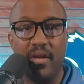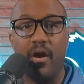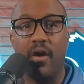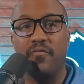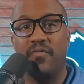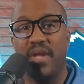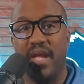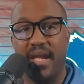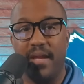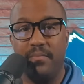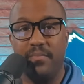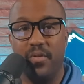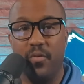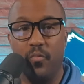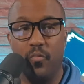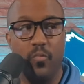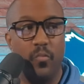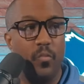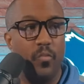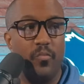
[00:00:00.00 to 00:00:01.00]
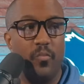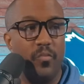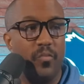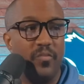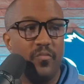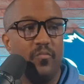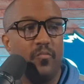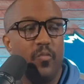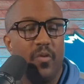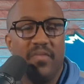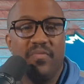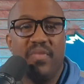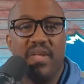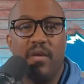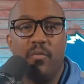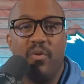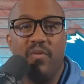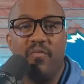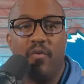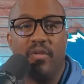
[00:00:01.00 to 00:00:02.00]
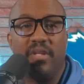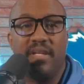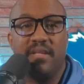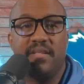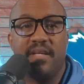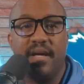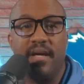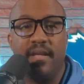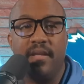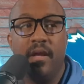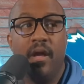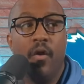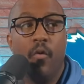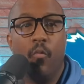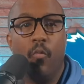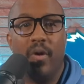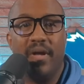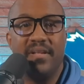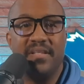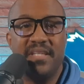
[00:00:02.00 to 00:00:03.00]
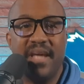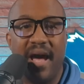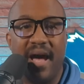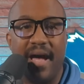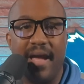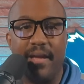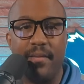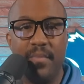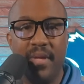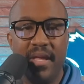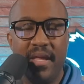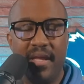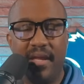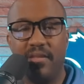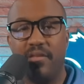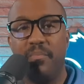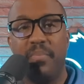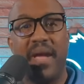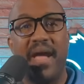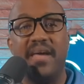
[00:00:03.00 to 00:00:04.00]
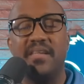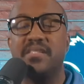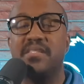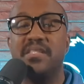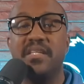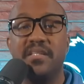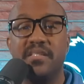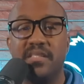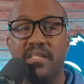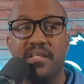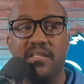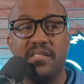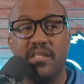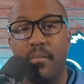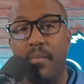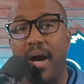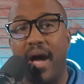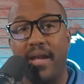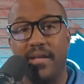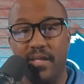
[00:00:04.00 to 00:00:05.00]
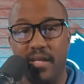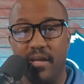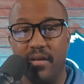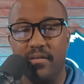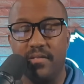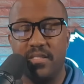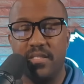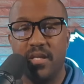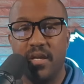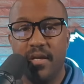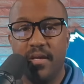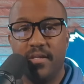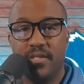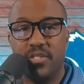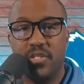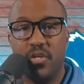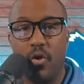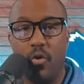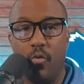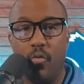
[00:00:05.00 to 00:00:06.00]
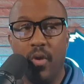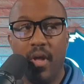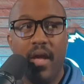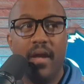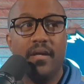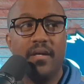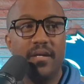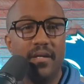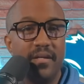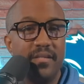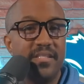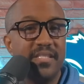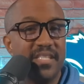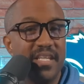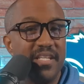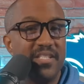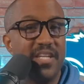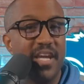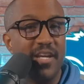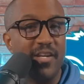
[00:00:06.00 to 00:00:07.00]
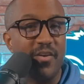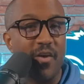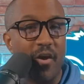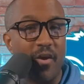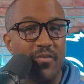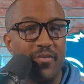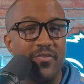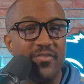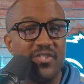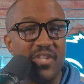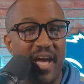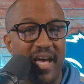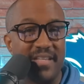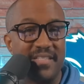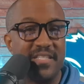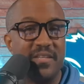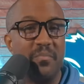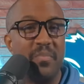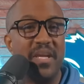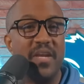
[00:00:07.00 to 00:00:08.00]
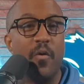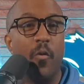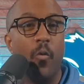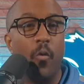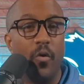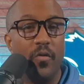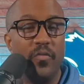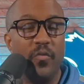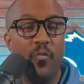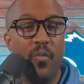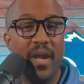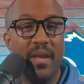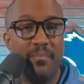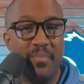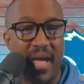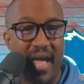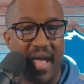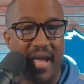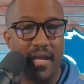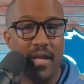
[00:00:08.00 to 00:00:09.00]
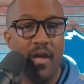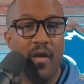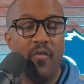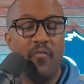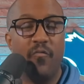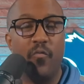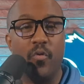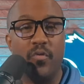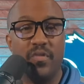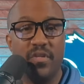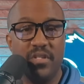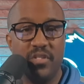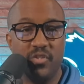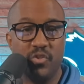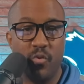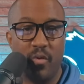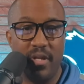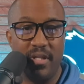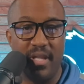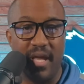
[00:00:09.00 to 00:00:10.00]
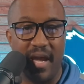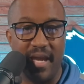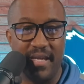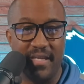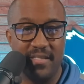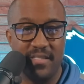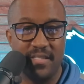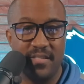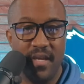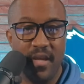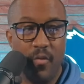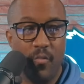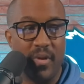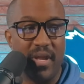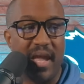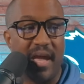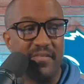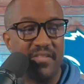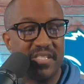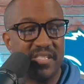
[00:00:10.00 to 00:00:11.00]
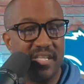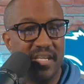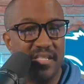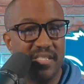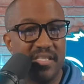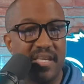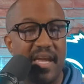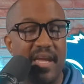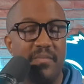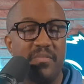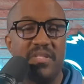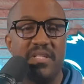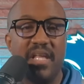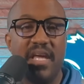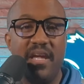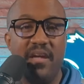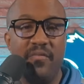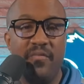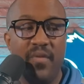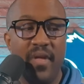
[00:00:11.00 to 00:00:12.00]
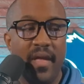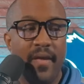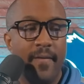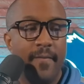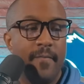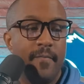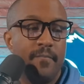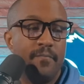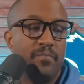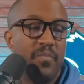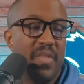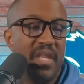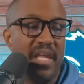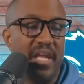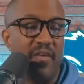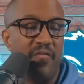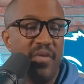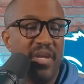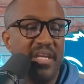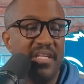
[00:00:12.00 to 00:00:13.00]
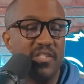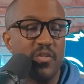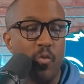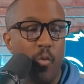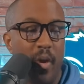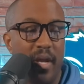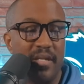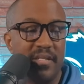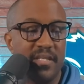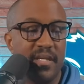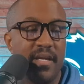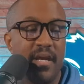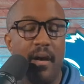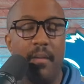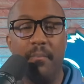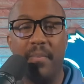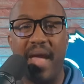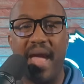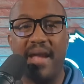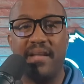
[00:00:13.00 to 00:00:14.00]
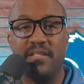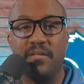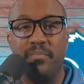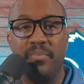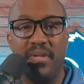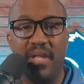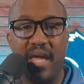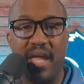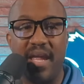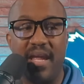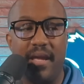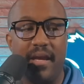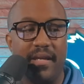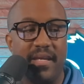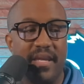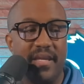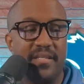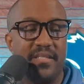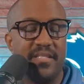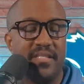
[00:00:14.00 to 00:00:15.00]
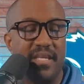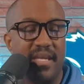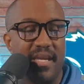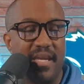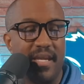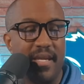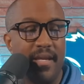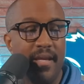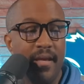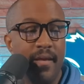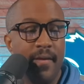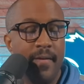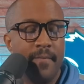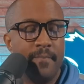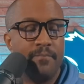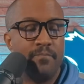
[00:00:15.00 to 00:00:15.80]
playoff game. The one thing we've only done one time in the past 60 some odd years. So could C.J. Gardner-Johnson be on the way back for the Detroit Lions? We have 6 games left. If he's going to come back to play against the